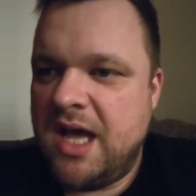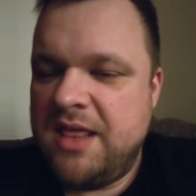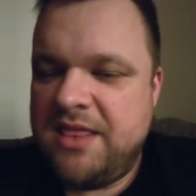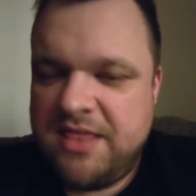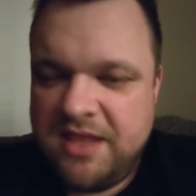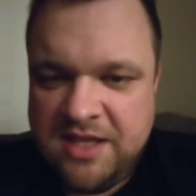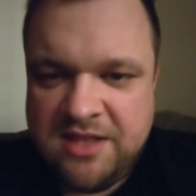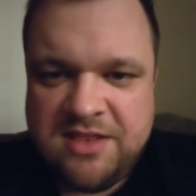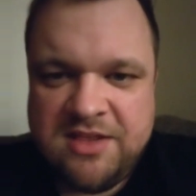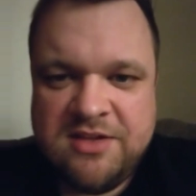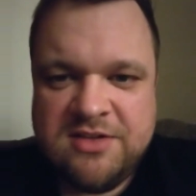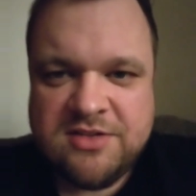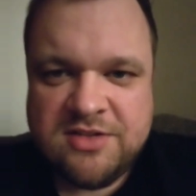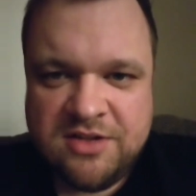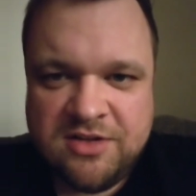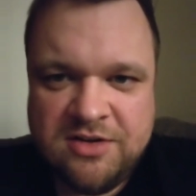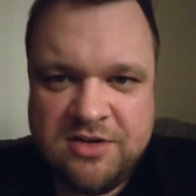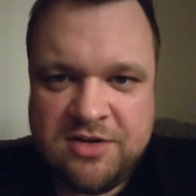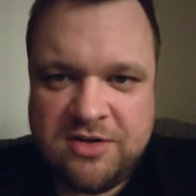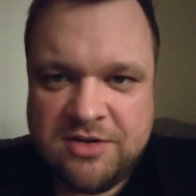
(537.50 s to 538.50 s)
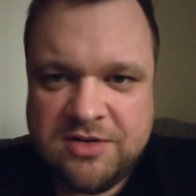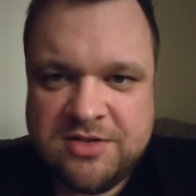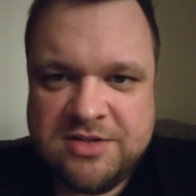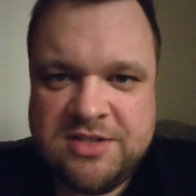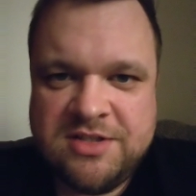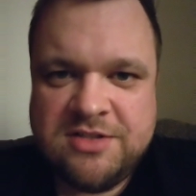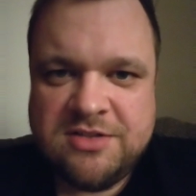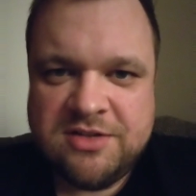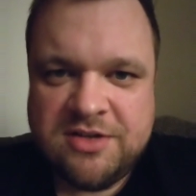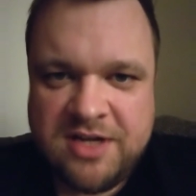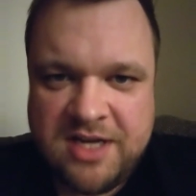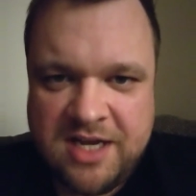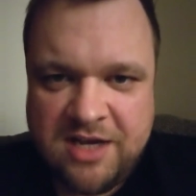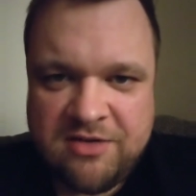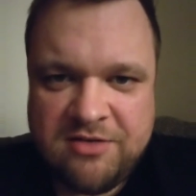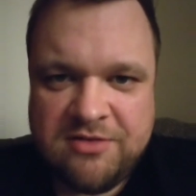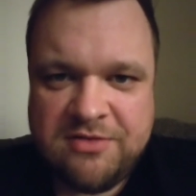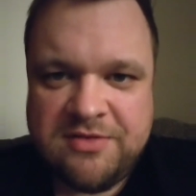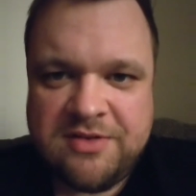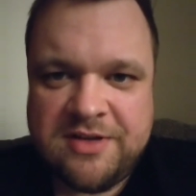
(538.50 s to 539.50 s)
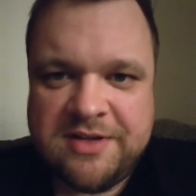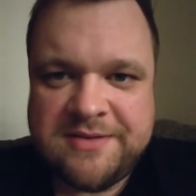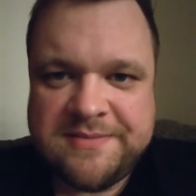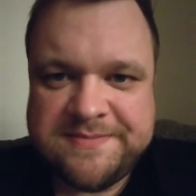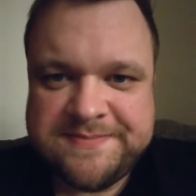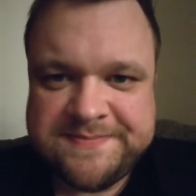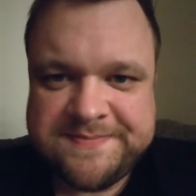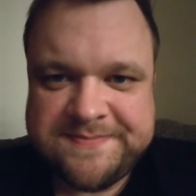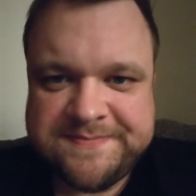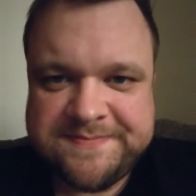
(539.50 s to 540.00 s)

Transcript: I think these other currencies are counterfeit.